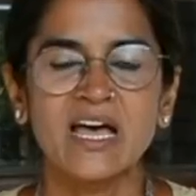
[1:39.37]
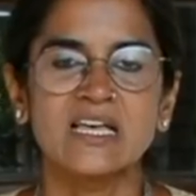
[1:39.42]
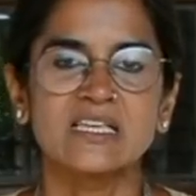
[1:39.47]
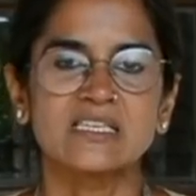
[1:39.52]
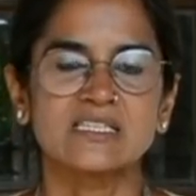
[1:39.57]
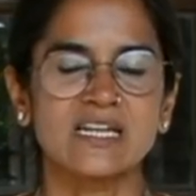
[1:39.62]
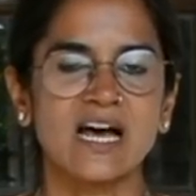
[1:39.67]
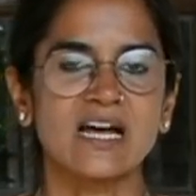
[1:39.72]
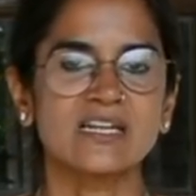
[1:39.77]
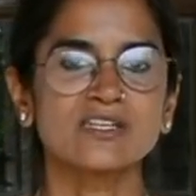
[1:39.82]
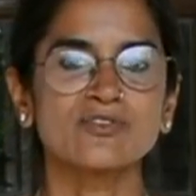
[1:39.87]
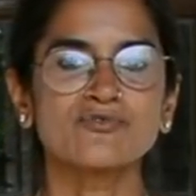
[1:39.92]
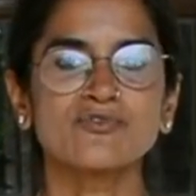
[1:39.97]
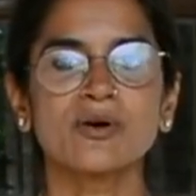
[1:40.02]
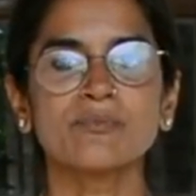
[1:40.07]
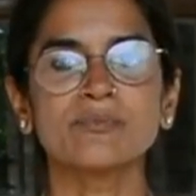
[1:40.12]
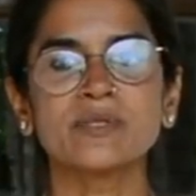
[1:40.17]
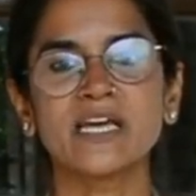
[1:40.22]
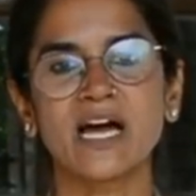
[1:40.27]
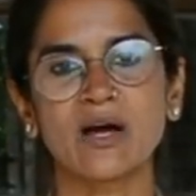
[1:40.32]
Starting
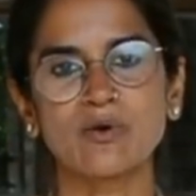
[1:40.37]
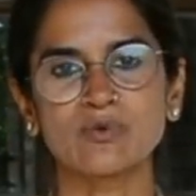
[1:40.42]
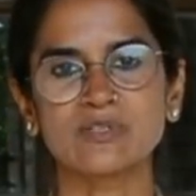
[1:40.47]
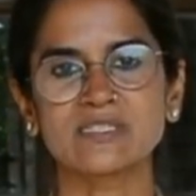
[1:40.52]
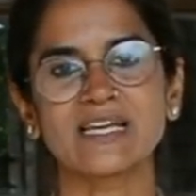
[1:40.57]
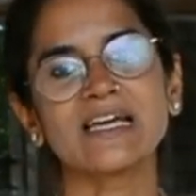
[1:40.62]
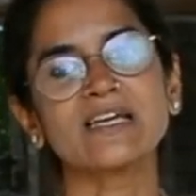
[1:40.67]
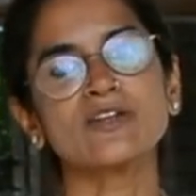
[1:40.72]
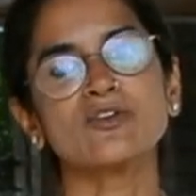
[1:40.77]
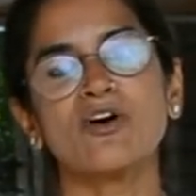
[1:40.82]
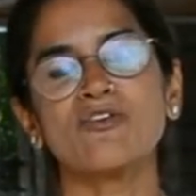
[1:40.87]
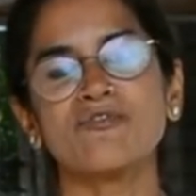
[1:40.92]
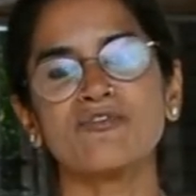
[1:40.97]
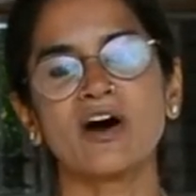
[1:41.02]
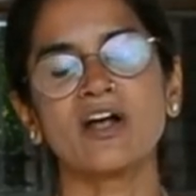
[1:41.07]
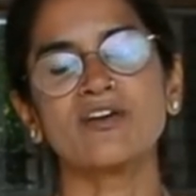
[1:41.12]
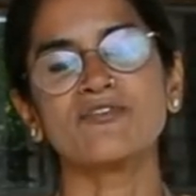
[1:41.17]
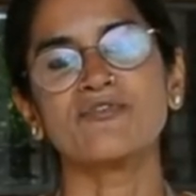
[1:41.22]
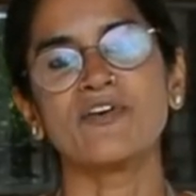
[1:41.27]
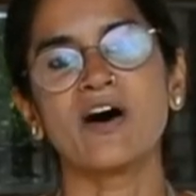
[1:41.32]
from the outside of
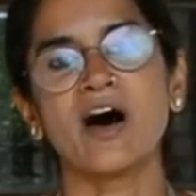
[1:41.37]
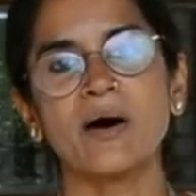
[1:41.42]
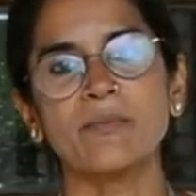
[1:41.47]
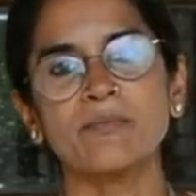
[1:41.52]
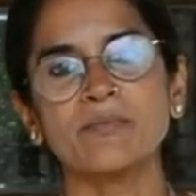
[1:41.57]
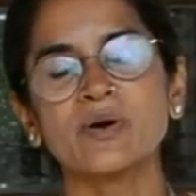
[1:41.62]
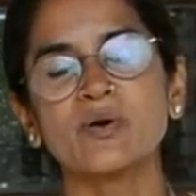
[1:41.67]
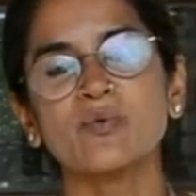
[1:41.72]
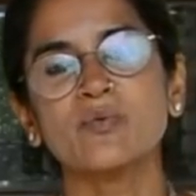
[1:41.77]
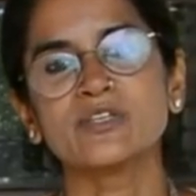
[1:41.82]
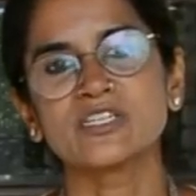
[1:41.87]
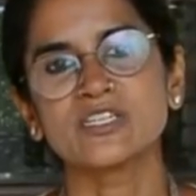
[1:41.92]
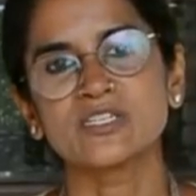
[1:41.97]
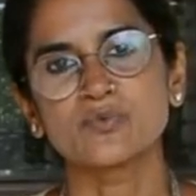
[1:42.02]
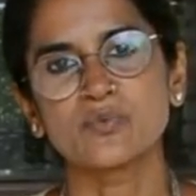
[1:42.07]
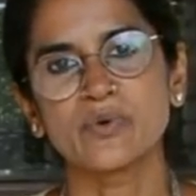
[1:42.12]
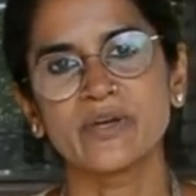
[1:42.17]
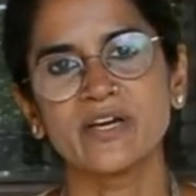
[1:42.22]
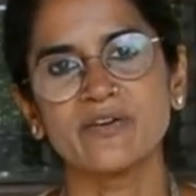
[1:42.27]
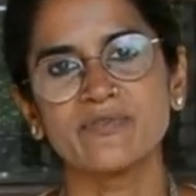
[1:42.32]
our farm, which
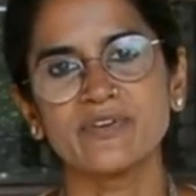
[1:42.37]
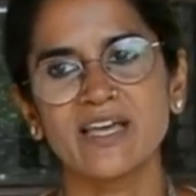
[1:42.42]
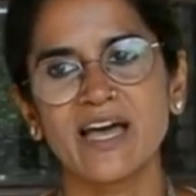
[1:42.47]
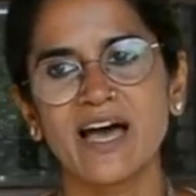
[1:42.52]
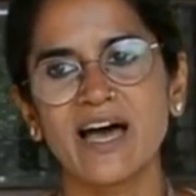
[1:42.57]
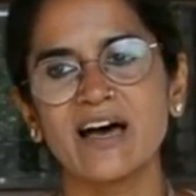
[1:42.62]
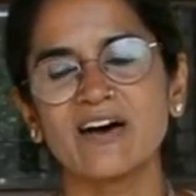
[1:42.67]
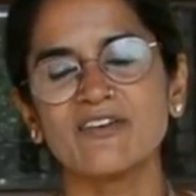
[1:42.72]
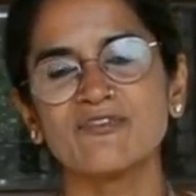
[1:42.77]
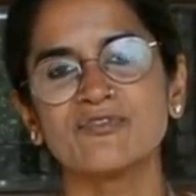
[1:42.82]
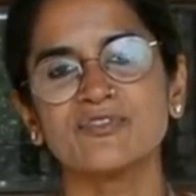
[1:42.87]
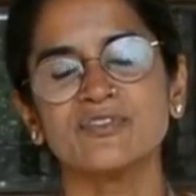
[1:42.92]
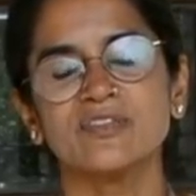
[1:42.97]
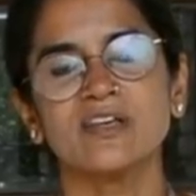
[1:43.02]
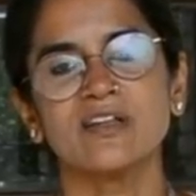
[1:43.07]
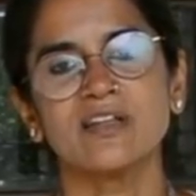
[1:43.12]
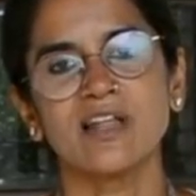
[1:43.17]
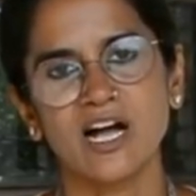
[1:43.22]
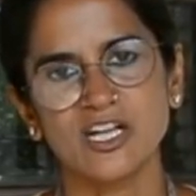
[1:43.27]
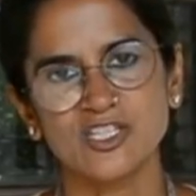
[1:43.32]
is where we have
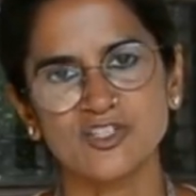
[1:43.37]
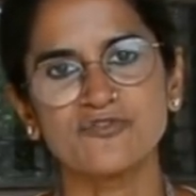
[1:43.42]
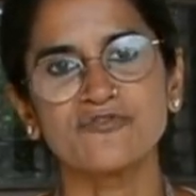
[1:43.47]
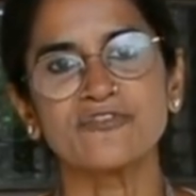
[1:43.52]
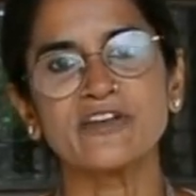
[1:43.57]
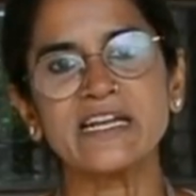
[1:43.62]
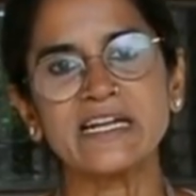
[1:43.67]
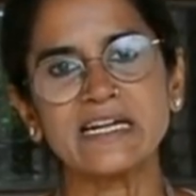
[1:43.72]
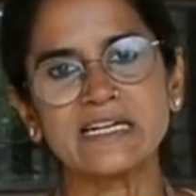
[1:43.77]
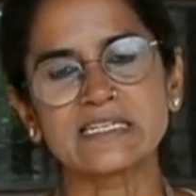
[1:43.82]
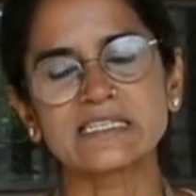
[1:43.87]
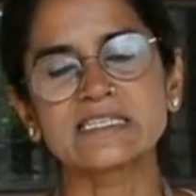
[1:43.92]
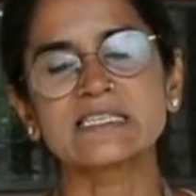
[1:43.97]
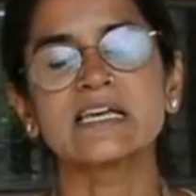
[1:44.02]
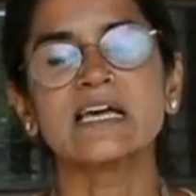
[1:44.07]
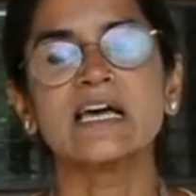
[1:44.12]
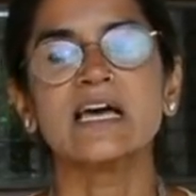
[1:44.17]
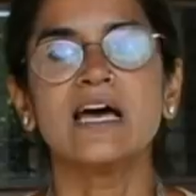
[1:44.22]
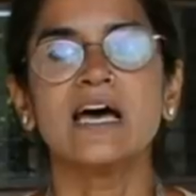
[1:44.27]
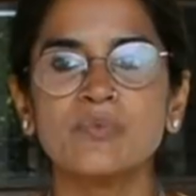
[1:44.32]
the large fields,
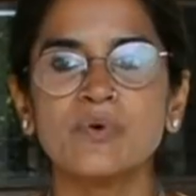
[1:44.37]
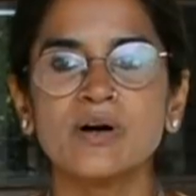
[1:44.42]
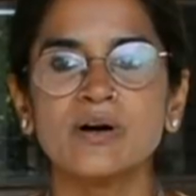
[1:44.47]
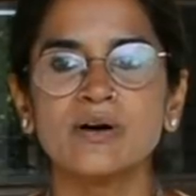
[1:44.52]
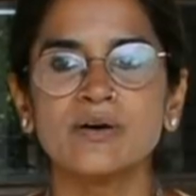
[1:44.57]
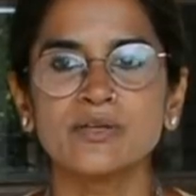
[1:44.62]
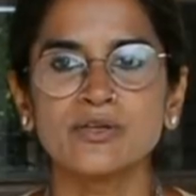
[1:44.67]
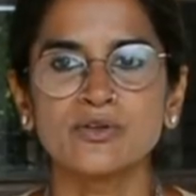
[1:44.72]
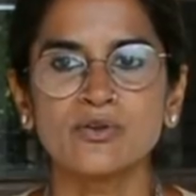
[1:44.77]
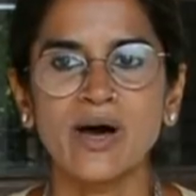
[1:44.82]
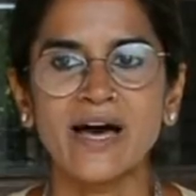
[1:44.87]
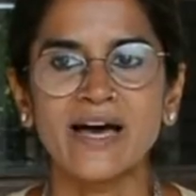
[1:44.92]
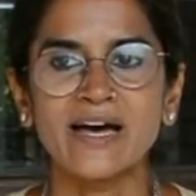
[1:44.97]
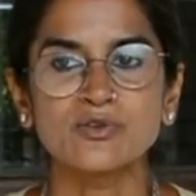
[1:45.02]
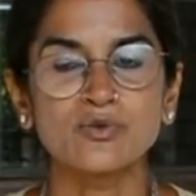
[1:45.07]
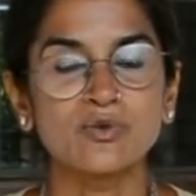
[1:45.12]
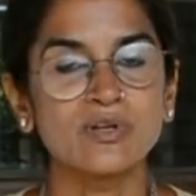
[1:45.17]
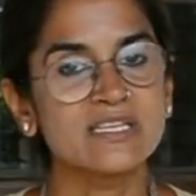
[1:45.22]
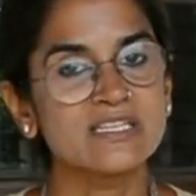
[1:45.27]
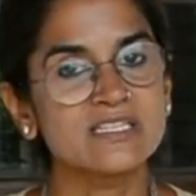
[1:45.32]
I had
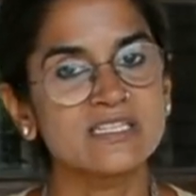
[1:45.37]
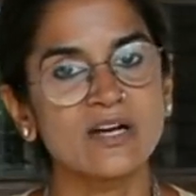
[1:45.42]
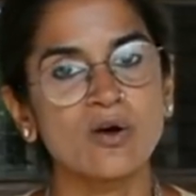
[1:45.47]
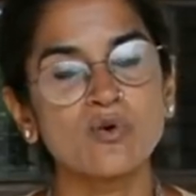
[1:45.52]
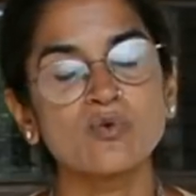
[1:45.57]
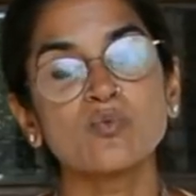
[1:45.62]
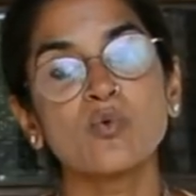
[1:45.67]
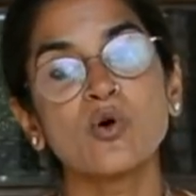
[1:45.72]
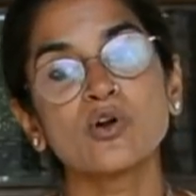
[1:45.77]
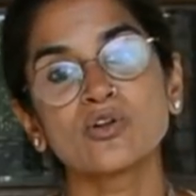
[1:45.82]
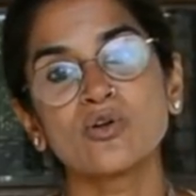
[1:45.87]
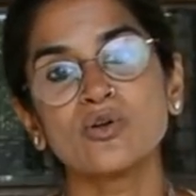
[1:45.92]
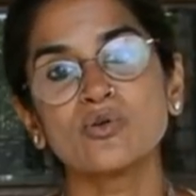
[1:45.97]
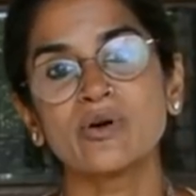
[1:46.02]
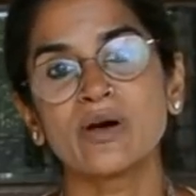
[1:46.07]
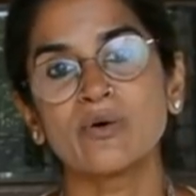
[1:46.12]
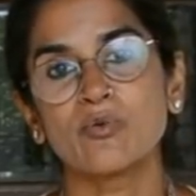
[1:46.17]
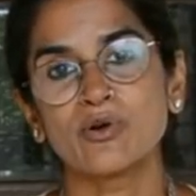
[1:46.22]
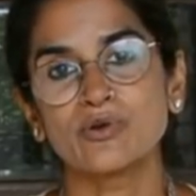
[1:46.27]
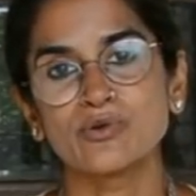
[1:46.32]
to list out what all do
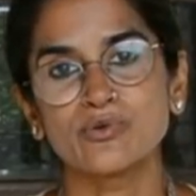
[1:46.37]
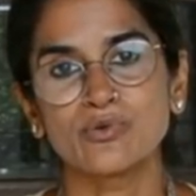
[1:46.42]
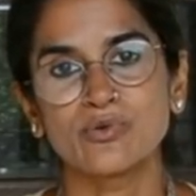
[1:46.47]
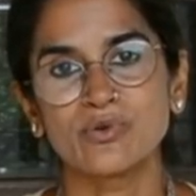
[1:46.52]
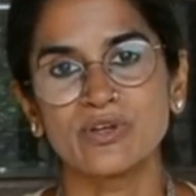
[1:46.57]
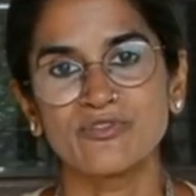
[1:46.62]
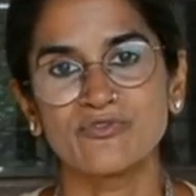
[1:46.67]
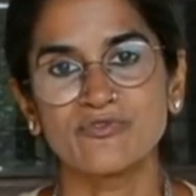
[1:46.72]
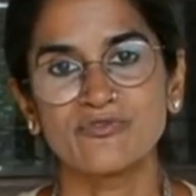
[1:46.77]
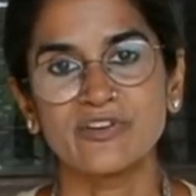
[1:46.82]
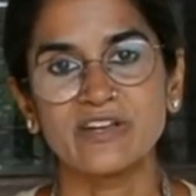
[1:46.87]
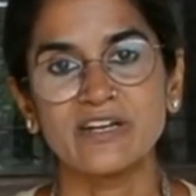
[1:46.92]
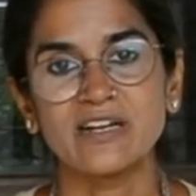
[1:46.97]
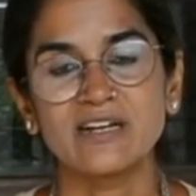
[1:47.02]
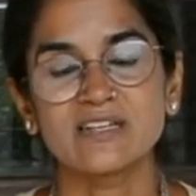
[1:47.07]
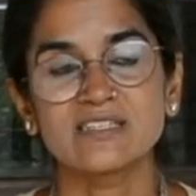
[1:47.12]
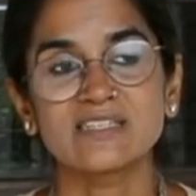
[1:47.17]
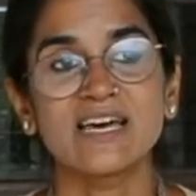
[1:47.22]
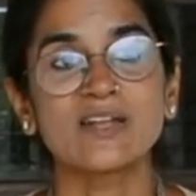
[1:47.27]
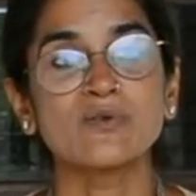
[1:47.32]
I want to grow in
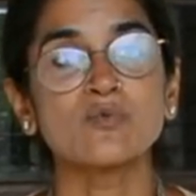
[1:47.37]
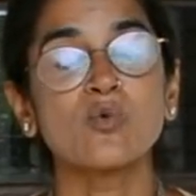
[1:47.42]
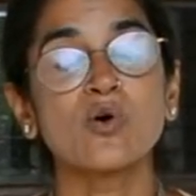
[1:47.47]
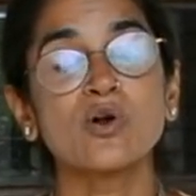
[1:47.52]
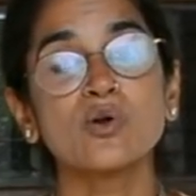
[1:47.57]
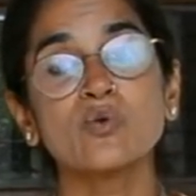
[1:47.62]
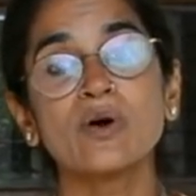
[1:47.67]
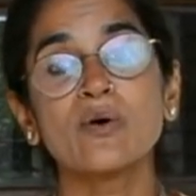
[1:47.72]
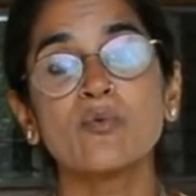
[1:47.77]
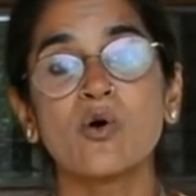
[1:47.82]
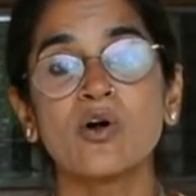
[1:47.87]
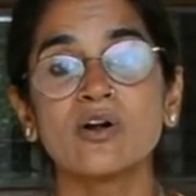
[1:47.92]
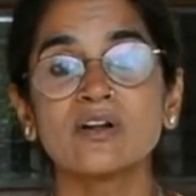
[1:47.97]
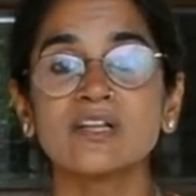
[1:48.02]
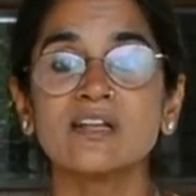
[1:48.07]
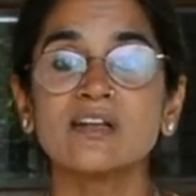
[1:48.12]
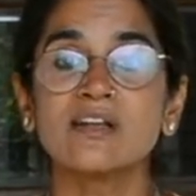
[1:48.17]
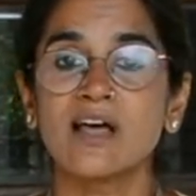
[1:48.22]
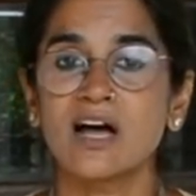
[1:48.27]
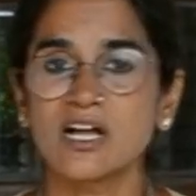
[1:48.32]
fields and what do I want
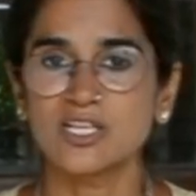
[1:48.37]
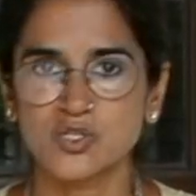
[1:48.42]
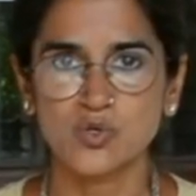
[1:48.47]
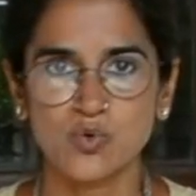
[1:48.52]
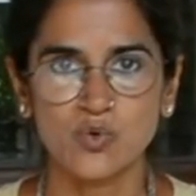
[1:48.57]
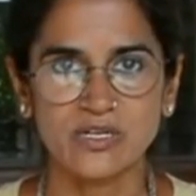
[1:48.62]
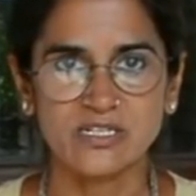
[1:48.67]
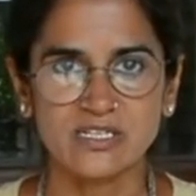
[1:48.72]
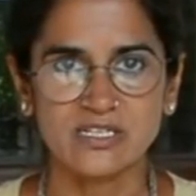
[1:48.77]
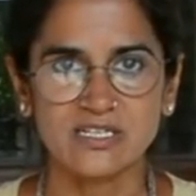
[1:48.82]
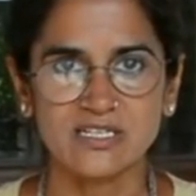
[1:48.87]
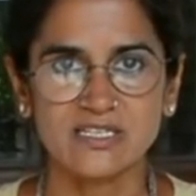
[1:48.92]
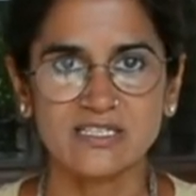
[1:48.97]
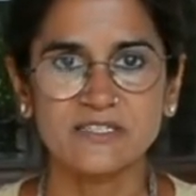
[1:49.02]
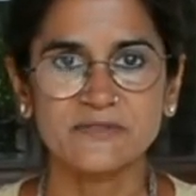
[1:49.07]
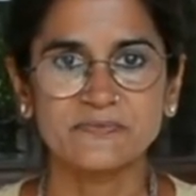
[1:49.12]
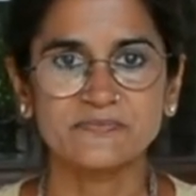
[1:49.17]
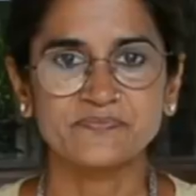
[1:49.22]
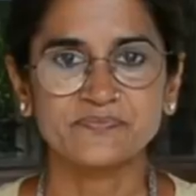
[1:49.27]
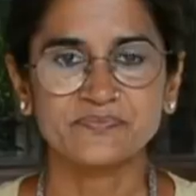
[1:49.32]
in large quantities.